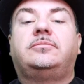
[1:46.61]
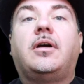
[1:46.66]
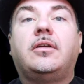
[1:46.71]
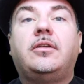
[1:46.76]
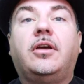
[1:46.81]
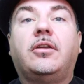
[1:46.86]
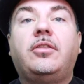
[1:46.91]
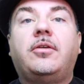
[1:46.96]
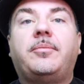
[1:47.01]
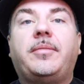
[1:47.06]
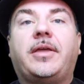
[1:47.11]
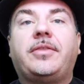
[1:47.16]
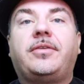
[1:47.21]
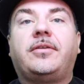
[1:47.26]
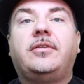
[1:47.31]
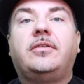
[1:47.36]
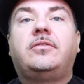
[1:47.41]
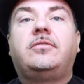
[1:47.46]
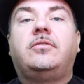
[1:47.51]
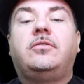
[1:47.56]
Another
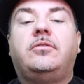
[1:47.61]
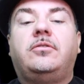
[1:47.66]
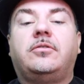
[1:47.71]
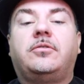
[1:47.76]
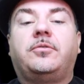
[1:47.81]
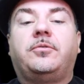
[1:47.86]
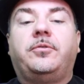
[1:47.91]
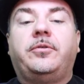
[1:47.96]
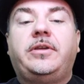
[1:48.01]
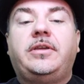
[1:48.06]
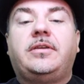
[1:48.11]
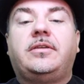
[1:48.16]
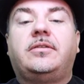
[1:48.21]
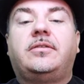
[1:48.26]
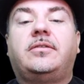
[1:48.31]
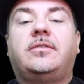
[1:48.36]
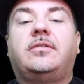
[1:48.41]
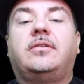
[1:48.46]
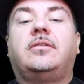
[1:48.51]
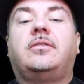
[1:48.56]
method is to
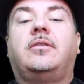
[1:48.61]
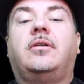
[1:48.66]
decrease